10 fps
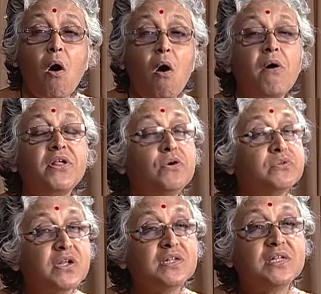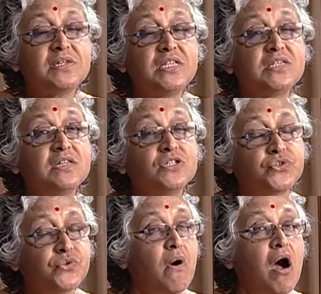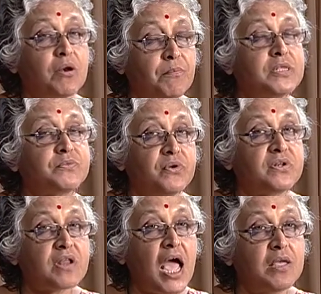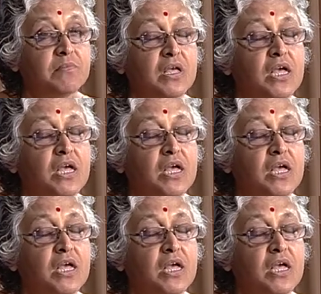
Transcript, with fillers: or usually the teacher is too hard pressed for time